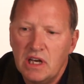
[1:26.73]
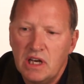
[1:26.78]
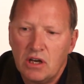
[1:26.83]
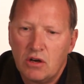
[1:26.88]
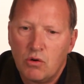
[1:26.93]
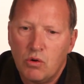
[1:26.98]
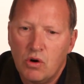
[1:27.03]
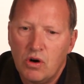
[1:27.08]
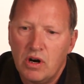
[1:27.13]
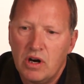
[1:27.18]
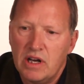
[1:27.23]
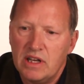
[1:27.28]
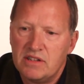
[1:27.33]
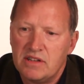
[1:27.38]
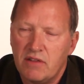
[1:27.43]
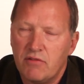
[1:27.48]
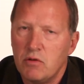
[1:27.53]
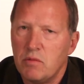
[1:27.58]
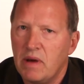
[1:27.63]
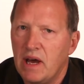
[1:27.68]
It
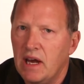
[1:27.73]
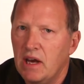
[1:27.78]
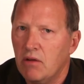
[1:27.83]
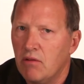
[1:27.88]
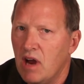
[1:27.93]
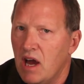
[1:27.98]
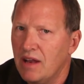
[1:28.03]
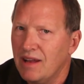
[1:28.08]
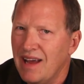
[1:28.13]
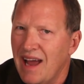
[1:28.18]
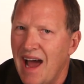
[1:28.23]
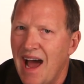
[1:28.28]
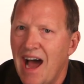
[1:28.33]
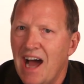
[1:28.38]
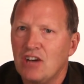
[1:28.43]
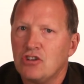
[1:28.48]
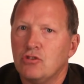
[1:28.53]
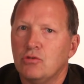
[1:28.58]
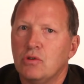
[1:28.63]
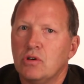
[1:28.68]
coordinates everybody around the
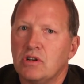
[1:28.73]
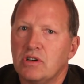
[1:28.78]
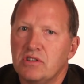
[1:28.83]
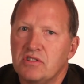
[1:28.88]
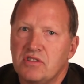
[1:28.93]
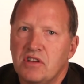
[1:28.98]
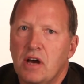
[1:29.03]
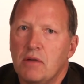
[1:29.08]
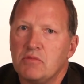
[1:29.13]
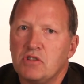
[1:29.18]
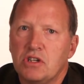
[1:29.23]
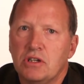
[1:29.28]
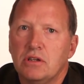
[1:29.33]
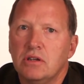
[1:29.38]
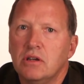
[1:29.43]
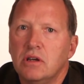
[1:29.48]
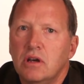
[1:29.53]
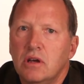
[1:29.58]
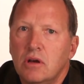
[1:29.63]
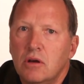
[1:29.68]
actual
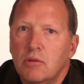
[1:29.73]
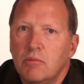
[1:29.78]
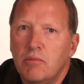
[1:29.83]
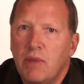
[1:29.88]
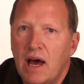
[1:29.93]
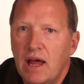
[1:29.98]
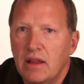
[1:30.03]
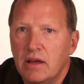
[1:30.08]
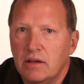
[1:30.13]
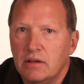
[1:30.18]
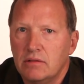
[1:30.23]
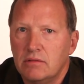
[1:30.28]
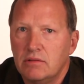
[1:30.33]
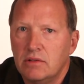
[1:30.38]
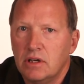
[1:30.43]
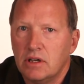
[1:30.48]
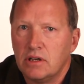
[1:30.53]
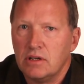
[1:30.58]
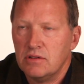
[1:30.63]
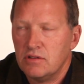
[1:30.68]
consumption by the
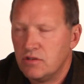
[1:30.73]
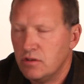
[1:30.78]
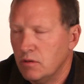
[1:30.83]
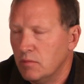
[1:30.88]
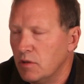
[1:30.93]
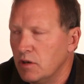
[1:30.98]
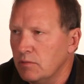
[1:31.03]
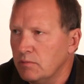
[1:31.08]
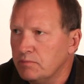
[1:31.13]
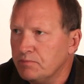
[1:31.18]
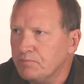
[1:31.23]
consumer.